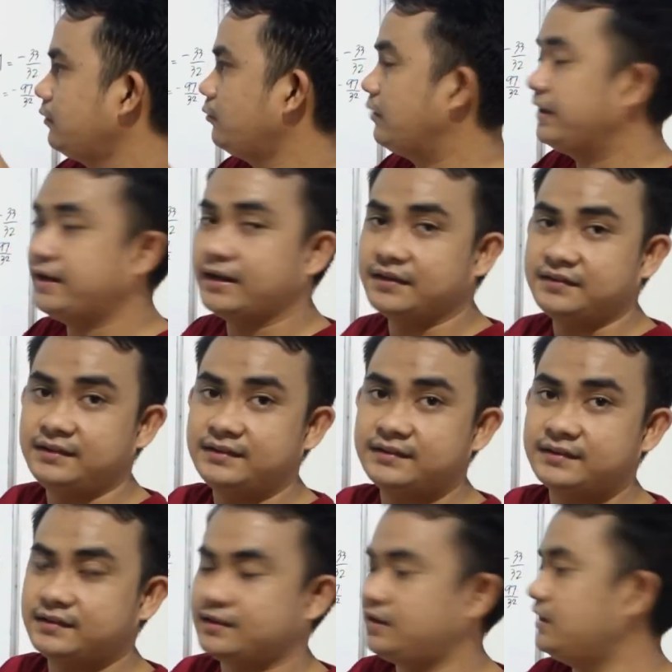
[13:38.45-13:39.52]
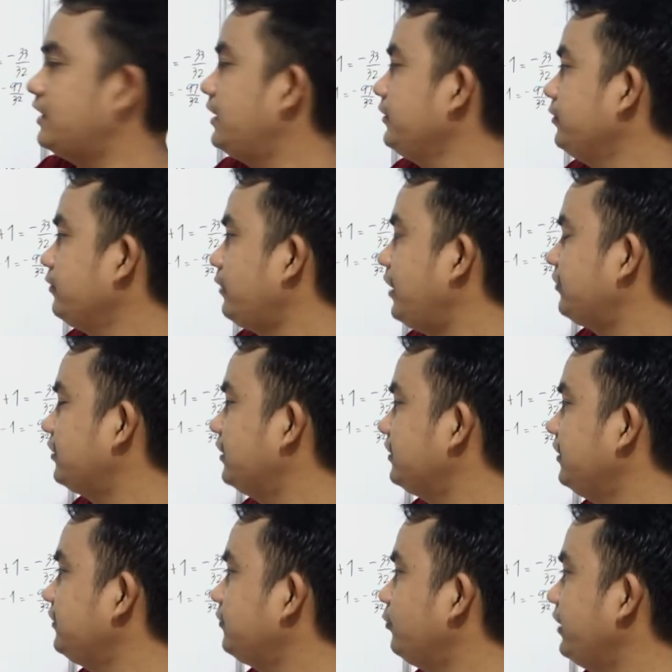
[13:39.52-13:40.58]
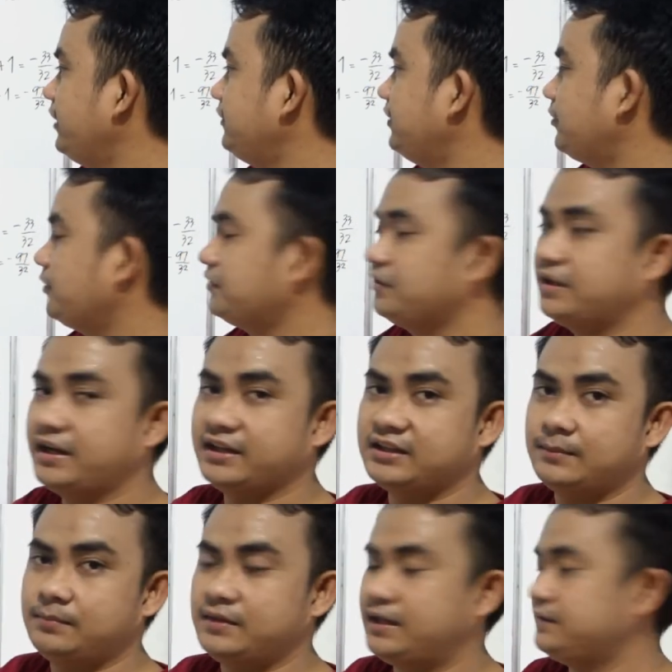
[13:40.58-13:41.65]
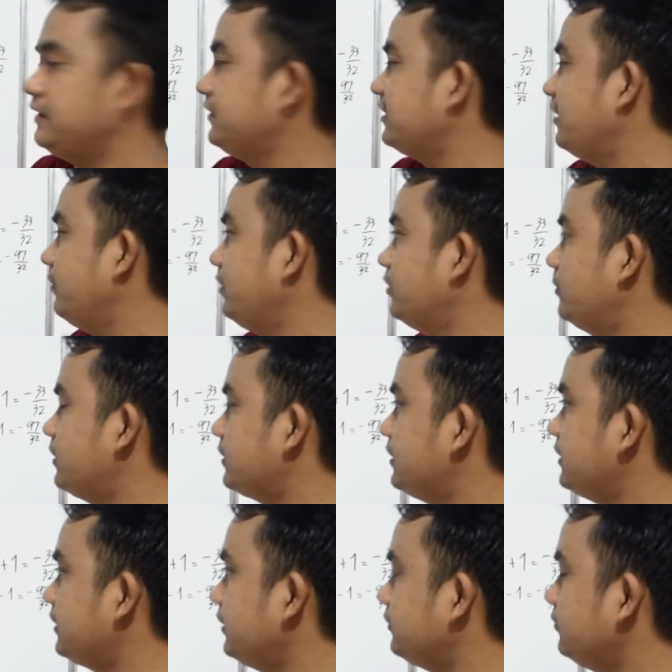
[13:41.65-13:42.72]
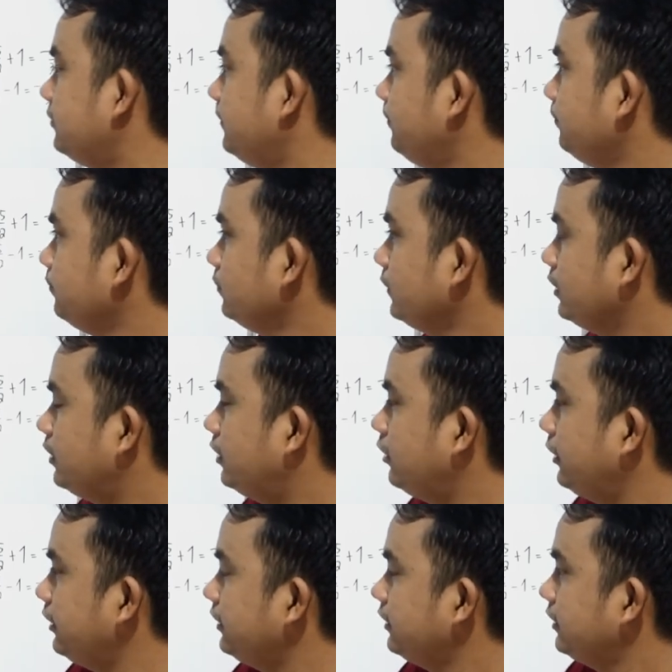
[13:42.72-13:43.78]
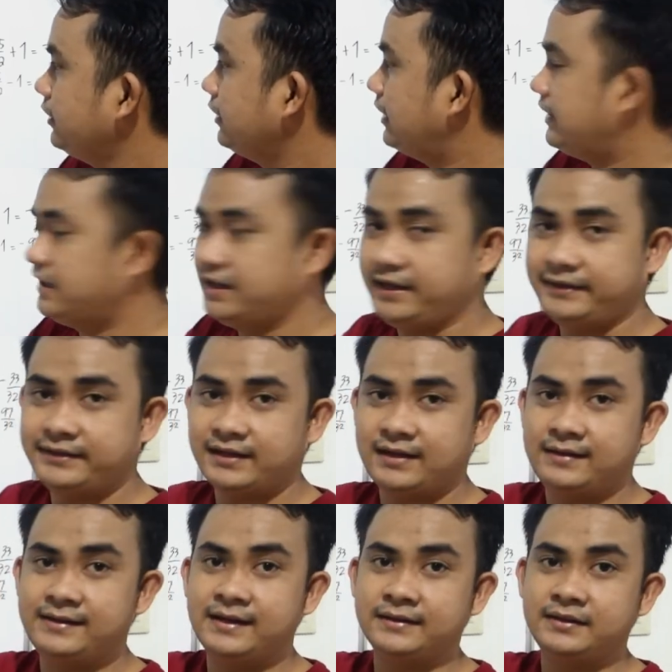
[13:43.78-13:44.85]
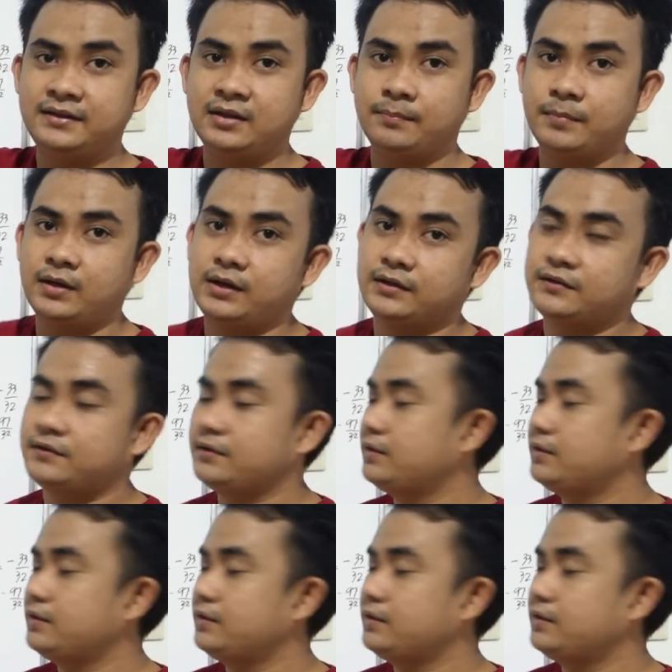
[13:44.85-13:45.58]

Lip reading: y-axis. Kaya ang equation is y is equals to negative 97 over 32. Okay. Ang nangyayari natin na part